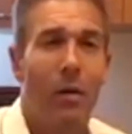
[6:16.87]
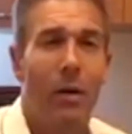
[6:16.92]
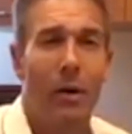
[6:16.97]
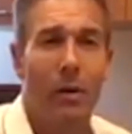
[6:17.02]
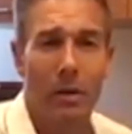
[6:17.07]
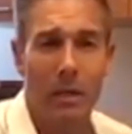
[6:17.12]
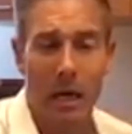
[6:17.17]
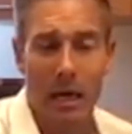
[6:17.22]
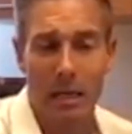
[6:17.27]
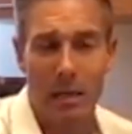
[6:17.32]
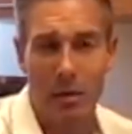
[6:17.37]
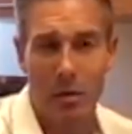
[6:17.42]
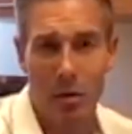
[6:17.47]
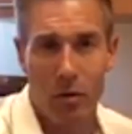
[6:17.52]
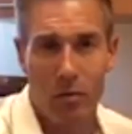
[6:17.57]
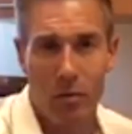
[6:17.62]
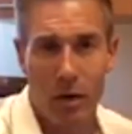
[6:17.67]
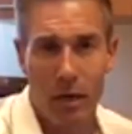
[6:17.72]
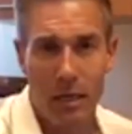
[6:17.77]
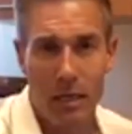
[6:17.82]
We always like to
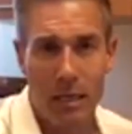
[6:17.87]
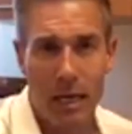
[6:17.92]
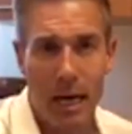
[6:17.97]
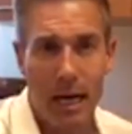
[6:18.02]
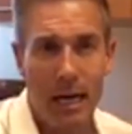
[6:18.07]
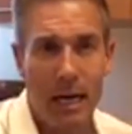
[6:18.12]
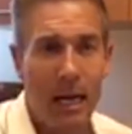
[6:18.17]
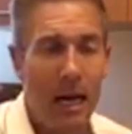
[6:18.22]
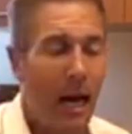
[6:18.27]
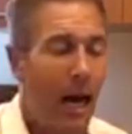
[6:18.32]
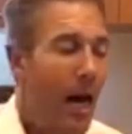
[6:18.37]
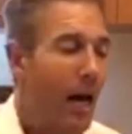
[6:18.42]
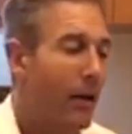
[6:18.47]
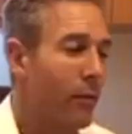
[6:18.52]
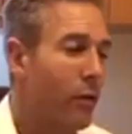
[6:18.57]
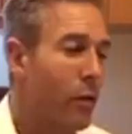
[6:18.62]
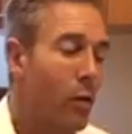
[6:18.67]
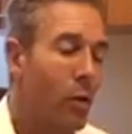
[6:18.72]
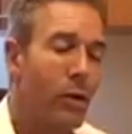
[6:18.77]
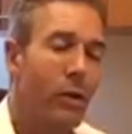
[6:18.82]
talk real estate. And
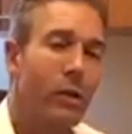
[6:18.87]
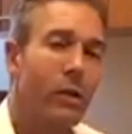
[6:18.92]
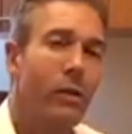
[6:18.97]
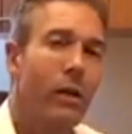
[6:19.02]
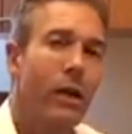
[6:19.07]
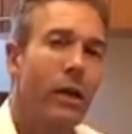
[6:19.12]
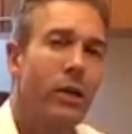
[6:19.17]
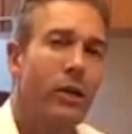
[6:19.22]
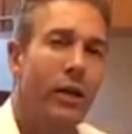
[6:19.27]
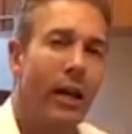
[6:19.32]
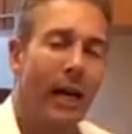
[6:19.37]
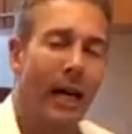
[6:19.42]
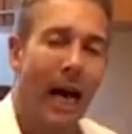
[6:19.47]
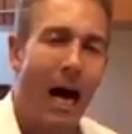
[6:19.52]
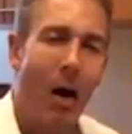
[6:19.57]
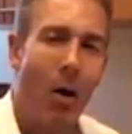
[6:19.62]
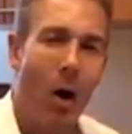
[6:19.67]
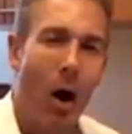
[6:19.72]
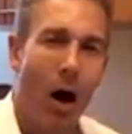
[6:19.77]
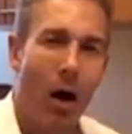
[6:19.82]
if you want to check
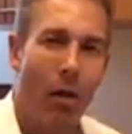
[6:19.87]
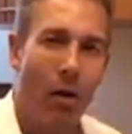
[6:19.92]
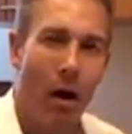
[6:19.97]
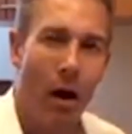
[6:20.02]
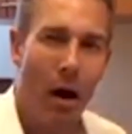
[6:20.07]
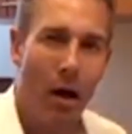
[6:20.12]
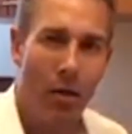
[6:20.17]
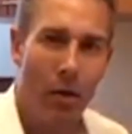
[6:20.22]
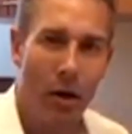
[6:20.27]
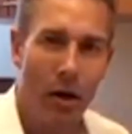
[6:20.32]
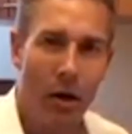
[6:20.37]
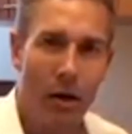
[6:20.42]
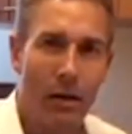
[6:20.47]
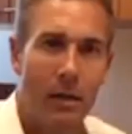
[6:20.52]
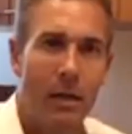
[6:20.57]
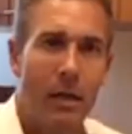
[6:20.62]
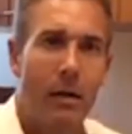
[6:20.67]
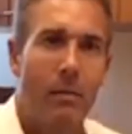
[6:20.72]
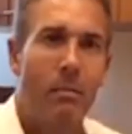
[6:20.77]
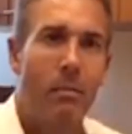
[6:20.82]
out our other
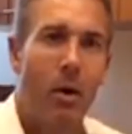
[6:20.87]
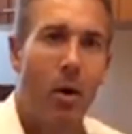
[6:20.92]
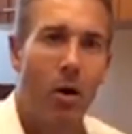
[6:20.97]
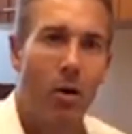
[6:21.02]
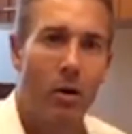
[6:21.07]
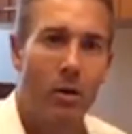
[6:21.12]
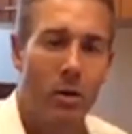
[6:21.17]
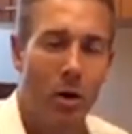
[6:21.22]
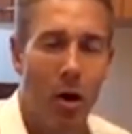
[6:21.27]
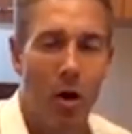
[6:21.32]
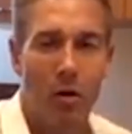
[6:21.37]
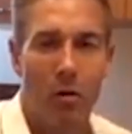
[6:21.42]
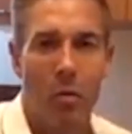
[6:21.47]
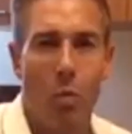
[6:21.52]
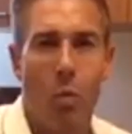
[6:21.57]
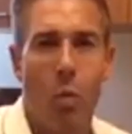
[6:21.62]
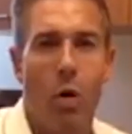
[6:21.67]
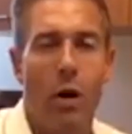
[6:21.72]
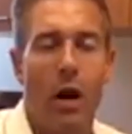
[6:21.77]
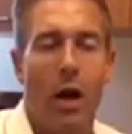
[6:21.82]
blogs on
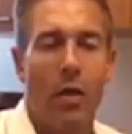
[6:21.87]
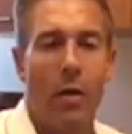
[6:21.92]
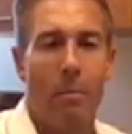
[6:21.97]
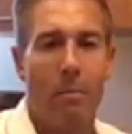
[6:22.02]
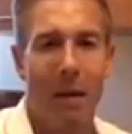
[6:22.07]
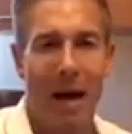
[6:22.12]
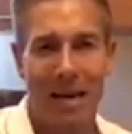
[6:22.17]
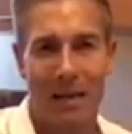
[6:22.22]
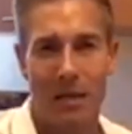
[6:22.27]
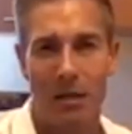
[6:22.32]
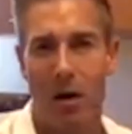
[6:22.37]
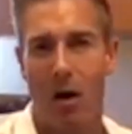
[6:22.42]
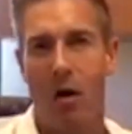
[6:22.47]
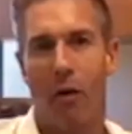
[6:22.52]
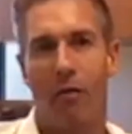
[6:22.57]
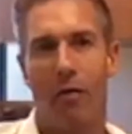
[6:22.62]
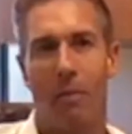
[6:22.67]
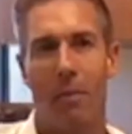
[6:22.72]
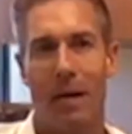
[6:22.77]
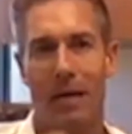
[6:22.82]
what are the best
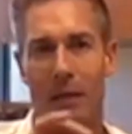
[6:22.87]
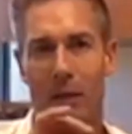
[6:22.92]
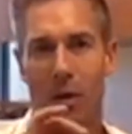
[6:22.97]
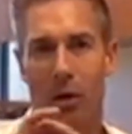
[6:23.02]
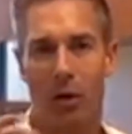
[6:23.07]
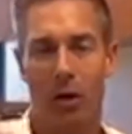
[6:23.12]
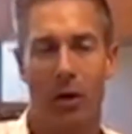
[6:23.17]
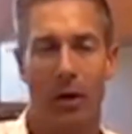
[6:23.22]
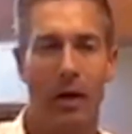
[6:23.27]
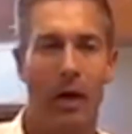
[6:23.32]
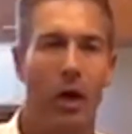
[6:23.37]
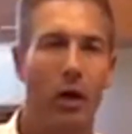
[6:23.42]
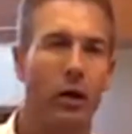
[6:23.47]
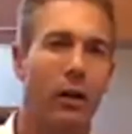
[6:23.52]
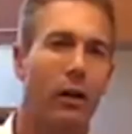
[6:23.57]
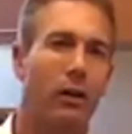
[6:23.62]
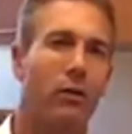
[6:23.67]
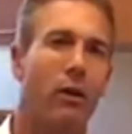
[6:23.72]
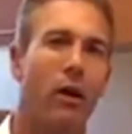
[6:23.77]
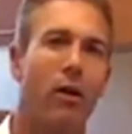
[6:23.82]
condo in
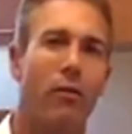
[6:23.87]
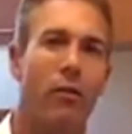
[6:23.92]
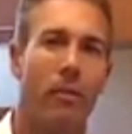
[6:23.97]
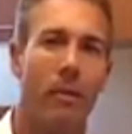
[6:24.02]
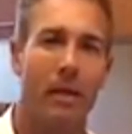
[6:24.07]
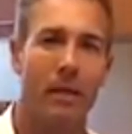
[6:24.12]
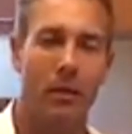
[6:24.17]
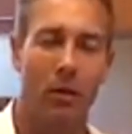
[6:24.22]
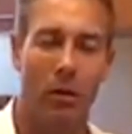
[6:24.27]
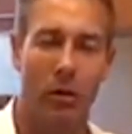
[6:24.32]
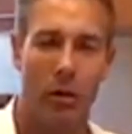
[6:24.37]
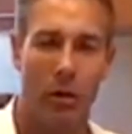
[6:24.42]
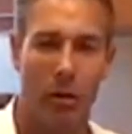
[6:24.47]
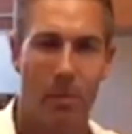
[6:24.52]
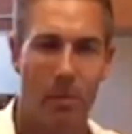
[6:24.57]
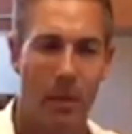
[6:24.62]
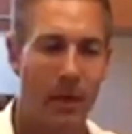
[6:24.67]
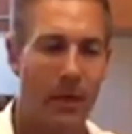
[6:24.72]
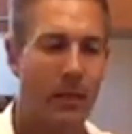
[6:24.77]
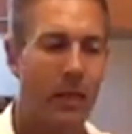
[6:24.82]
Coconut Grove, the best condo on the
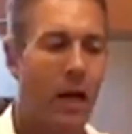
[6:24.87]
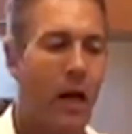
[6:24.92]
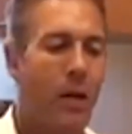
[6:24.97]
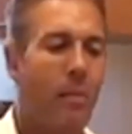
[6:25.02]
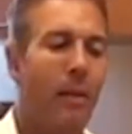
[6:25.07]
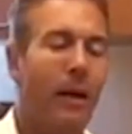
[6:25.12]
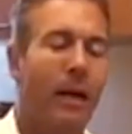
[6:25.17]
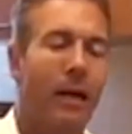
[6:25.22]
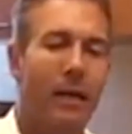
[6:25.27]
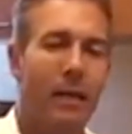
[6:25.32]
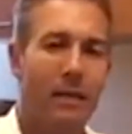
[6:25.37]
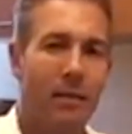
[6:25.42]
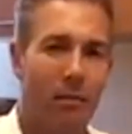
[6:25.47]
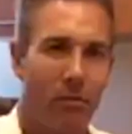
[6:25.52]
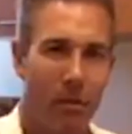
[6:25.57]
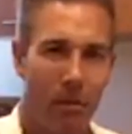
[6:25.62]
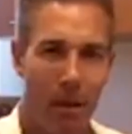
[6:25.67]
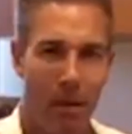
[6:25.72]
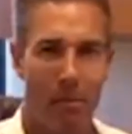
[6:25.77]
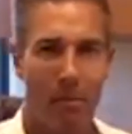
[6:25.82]
beach, because
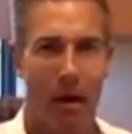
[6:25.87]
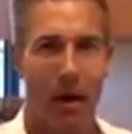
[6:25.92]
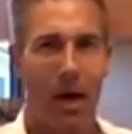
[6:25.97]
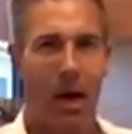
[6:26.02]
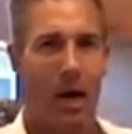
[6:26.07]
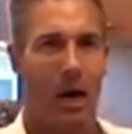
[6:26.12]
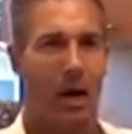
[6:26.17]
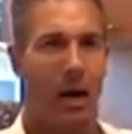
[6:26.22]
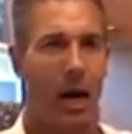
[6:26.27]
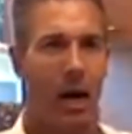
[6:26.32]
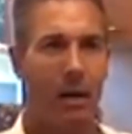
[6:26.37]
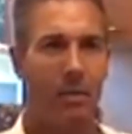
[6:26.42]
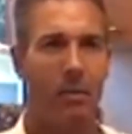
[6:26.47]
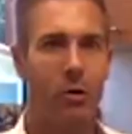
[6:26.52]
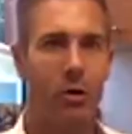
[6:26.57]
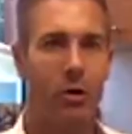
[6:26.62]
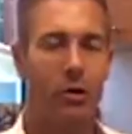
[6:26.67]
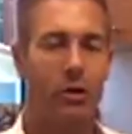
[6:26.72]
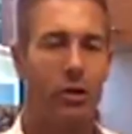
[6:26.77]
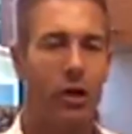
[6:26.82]
remember,
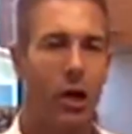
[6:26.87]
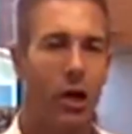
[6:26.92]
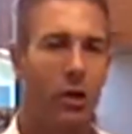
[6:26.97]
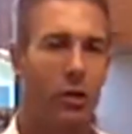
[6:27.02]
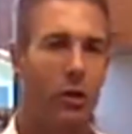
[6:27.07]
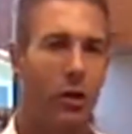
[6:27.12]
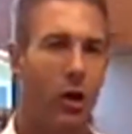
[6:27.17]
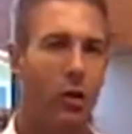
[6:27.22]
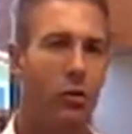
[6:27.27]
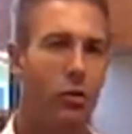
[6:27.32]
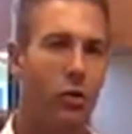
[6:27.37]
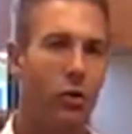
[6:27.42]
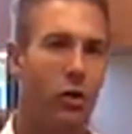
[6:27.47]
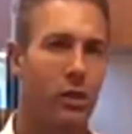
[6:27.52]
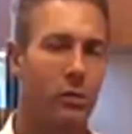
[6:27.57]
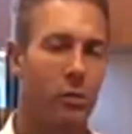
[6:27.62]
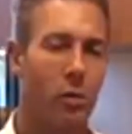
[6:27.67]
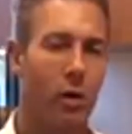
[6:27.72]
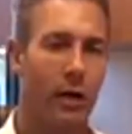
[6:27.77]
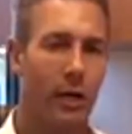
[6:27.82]
neighborhoods don't
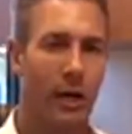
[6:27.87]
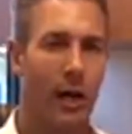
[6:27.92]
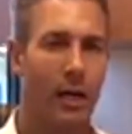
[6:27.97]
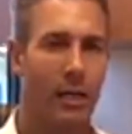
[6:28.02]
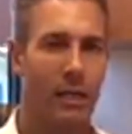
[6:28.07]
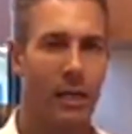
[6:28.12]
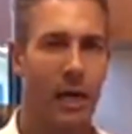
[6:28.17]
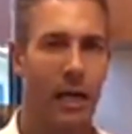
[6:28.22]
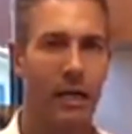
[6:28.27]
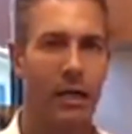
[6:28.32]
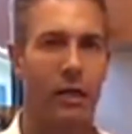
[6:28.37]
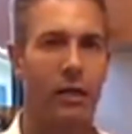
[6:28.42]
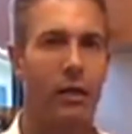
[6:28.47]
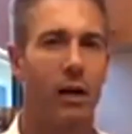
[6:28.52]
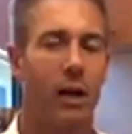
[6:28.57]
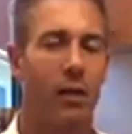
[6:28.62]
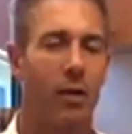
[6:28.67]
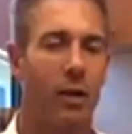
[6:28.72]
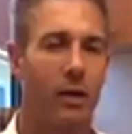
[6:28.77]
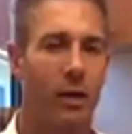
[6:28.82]
just work in isolation.
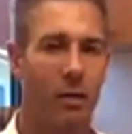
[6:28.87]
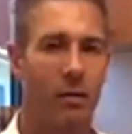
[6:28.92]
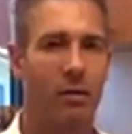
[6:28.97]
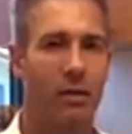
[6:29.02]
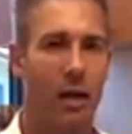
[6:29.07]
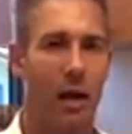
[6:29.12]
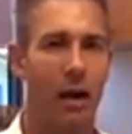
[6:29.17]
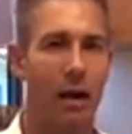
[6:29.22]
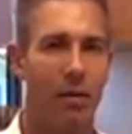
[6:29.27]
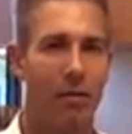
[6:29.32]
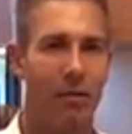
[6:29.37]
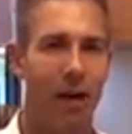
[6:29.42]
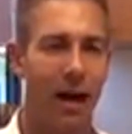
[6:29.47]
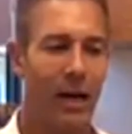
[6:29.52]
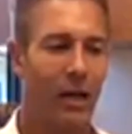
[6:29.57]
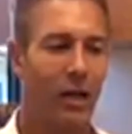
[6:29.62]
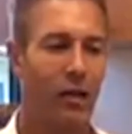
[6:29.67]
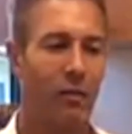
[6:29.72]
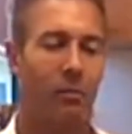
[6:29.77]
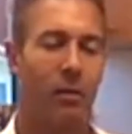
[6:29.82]
They don't sell in a
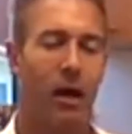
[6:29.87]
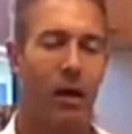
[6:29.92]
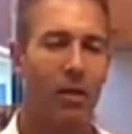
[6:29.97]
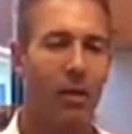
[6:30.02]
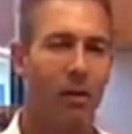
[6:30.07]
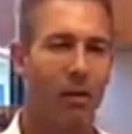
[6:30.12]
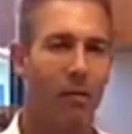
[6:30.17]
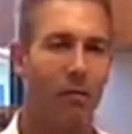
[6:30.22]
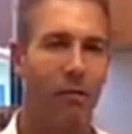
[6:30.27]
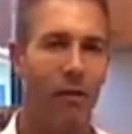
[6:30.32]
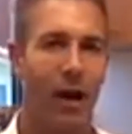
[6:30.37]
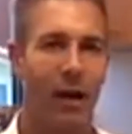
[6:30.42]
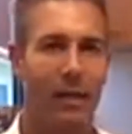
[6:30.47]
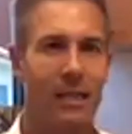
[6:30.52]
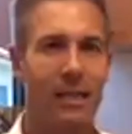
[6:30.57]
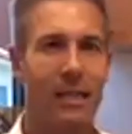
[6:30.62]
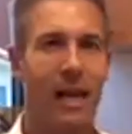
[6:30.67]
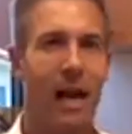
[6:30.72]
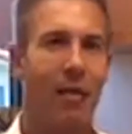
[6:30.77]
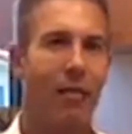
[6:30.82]
vacuum. They're
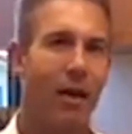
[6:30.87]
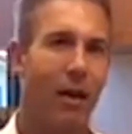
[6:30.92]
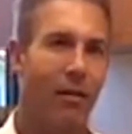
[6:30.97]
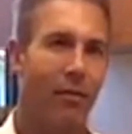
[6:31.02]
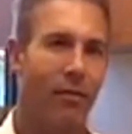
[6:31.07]
affected, and they